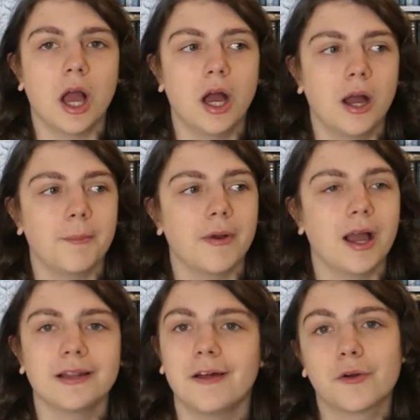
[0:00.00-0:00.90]

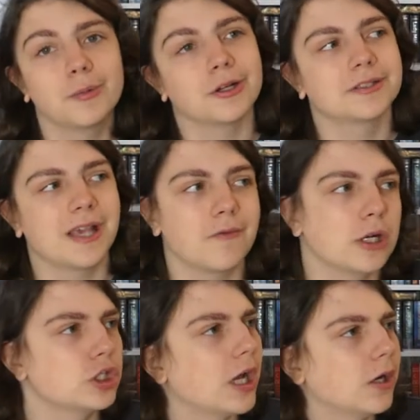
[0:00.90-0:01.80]
I love her books. I
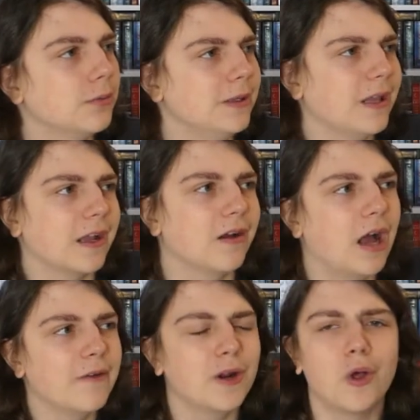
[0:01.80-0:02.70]
read Shadowy, like,
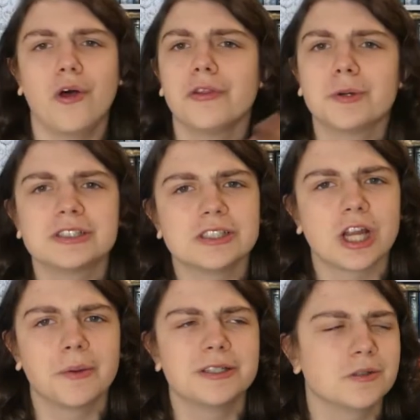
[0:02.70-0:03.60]
I've read all the books in the
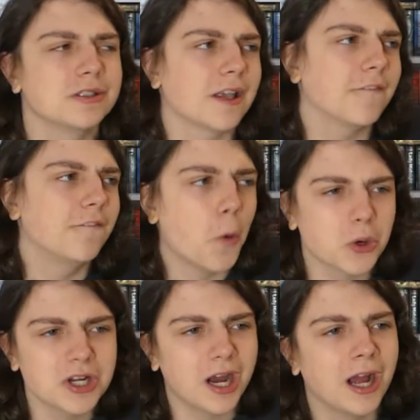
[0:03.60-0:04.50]
Shadowy series like
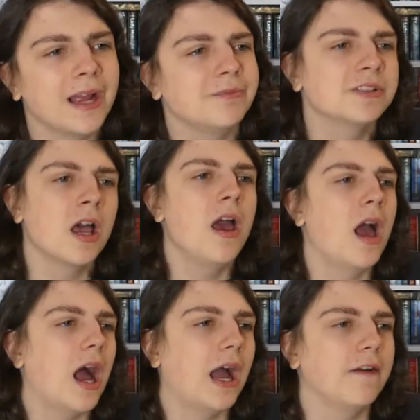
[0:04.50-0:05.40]
four times.
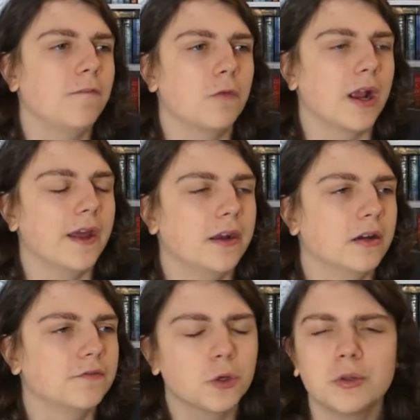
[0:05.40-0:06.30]
I've
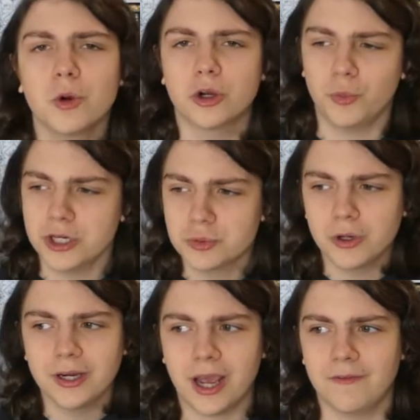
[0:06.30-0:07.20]
read Furthermore in
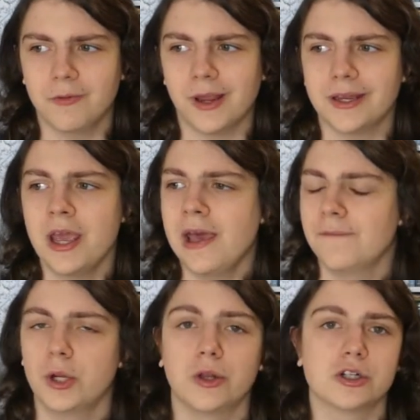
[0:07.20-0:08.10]
Witchwood. I've read
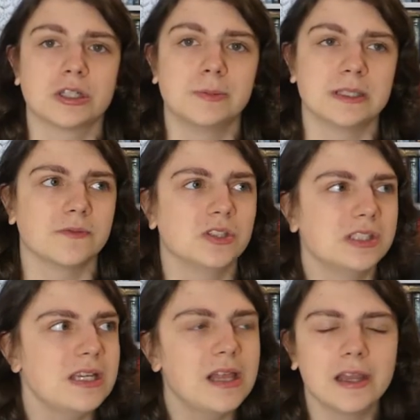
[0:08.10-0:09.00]
Very Large Expanse of
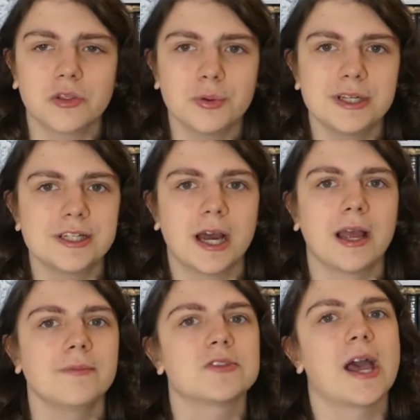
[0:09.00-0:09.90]
Sea like three
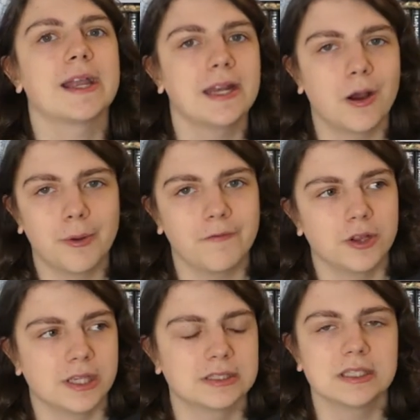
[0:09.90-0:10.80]
times. I cannot wait for
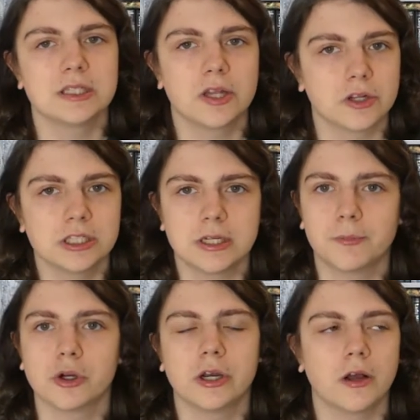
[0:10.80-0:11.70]
this. It's another
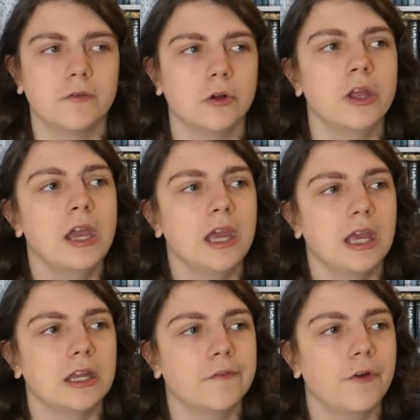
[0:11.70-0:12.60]
contemporary novel.
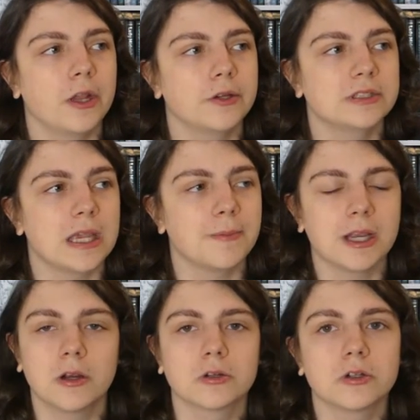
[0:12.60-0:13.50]
It follows a main
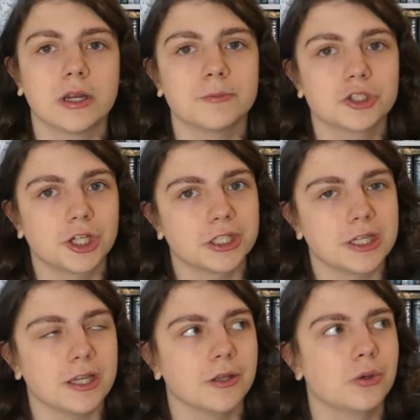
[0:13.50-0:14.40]
character named
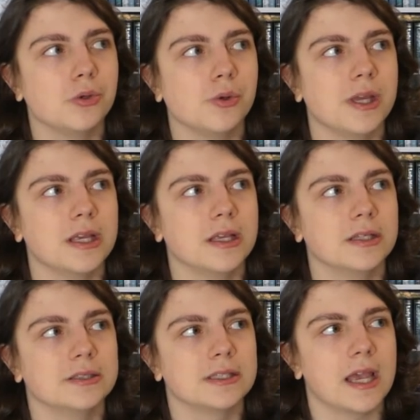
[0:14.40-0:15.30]
Shadi, who
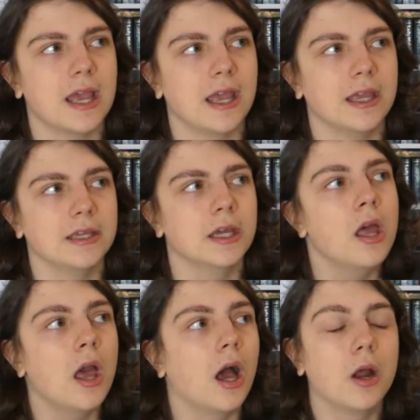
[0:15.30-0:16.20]
is a
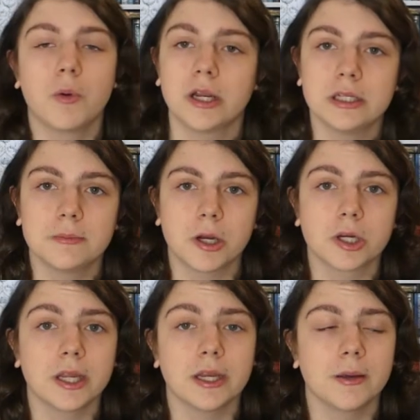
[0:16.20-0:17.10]

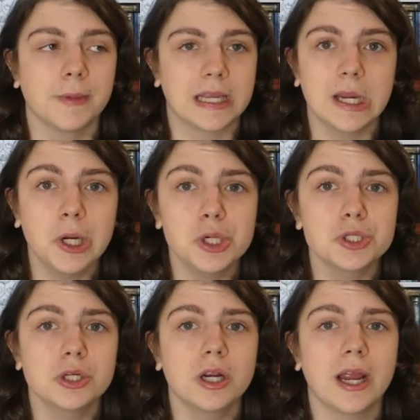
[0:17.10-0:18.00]
Iranian-American main
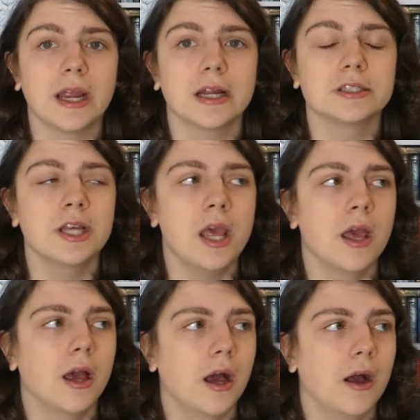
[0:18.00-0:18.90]
character, and
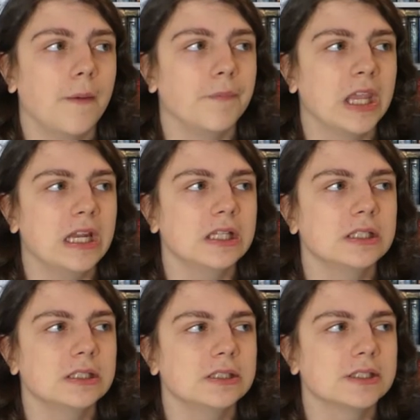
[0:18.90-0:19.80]
it
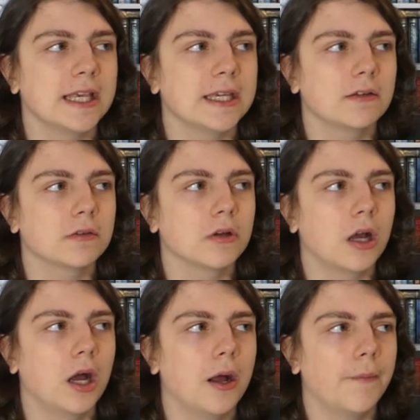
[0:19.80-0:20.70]
is like,
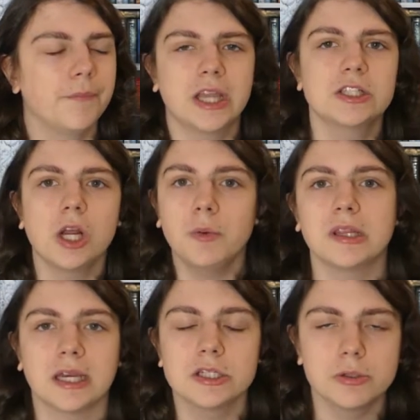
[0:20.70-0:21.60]
it's not
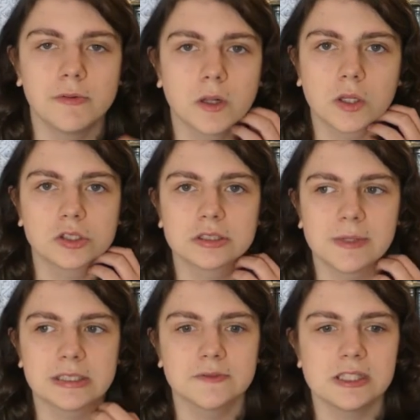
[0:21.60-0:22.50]
related to a Very Large
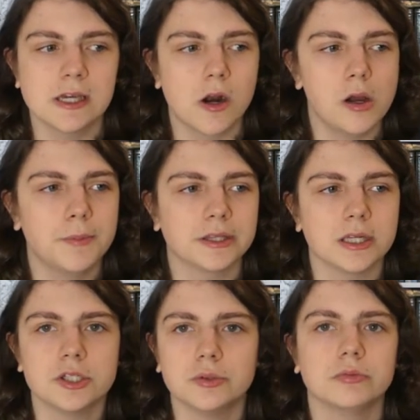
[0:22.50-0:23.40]
Expanse of Sea at all, but
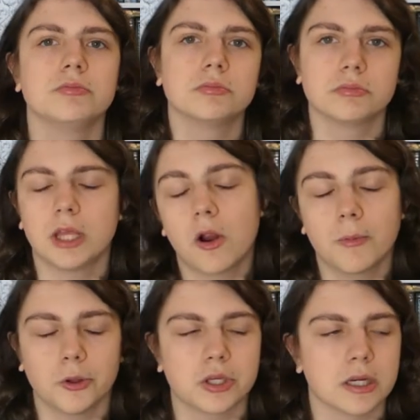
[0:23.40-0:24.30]
they are
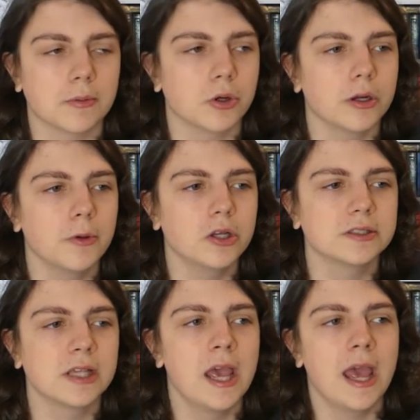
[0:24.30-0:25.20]
both contemporary
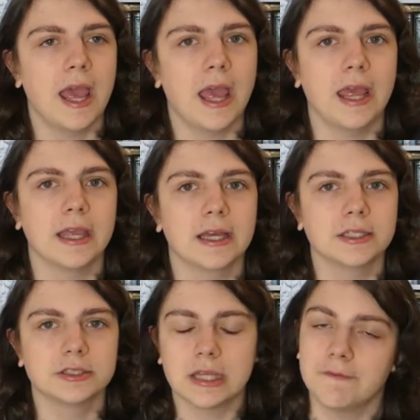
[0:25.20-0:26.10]
books,
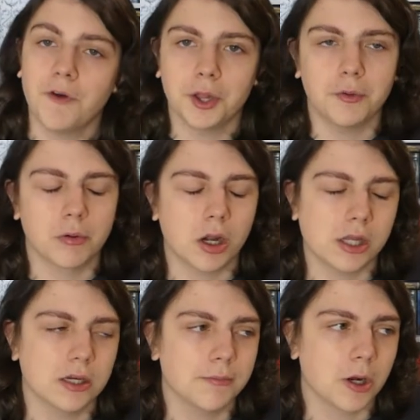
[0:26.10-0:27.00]
and they follow
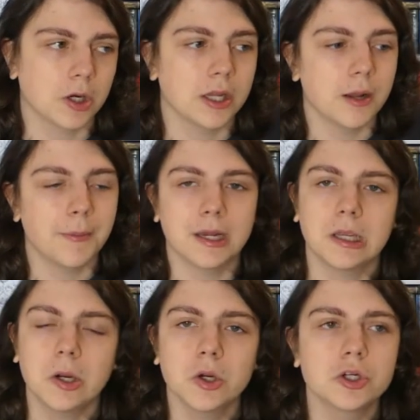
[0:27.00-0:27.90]
Iranian-American main
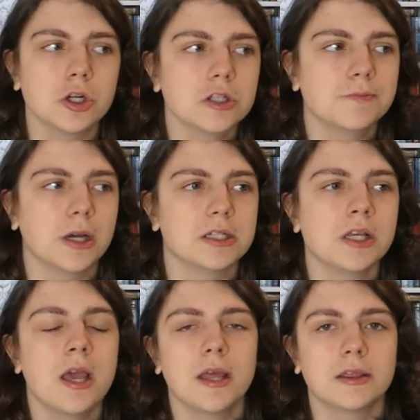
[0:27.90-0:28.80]
characters.
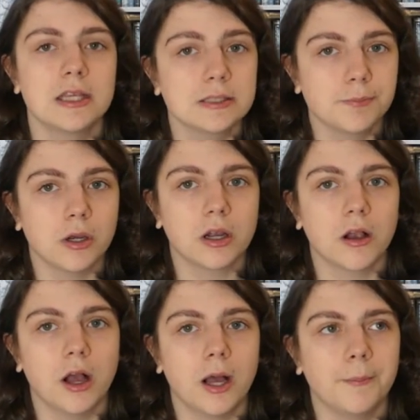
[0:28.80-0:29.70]
But this book
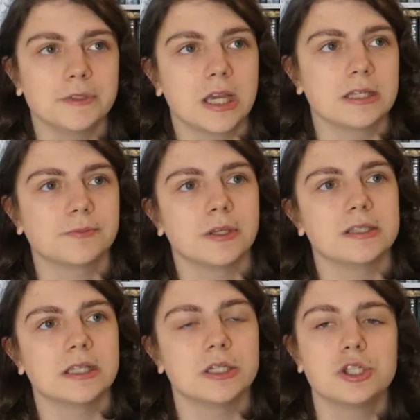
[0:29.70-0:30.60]
takes
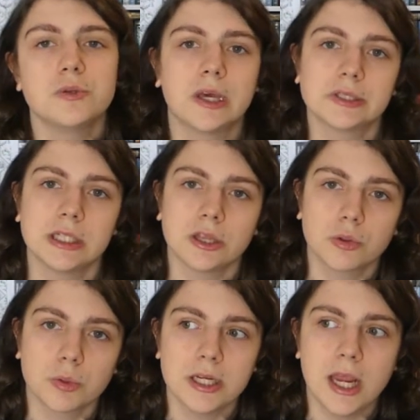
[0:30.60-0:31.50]
place in
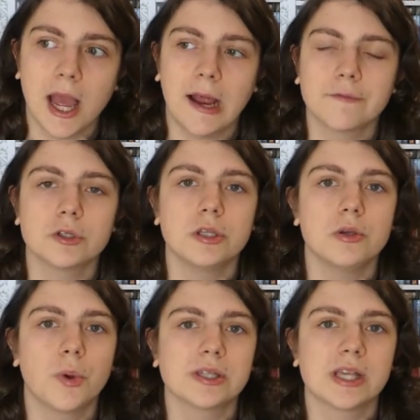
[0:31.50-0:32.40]
2003 after the
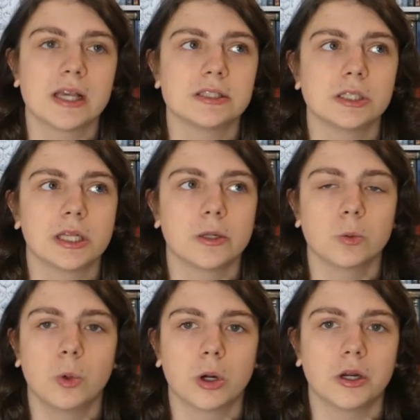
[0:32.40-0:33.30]
US has
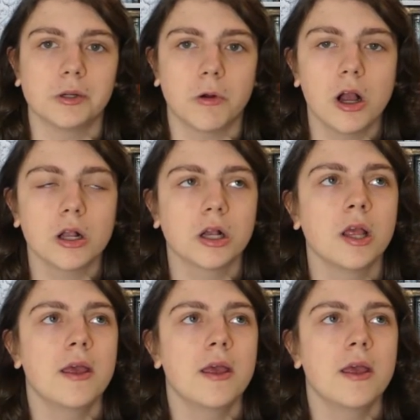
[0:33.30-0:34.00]
declared war on Iraq.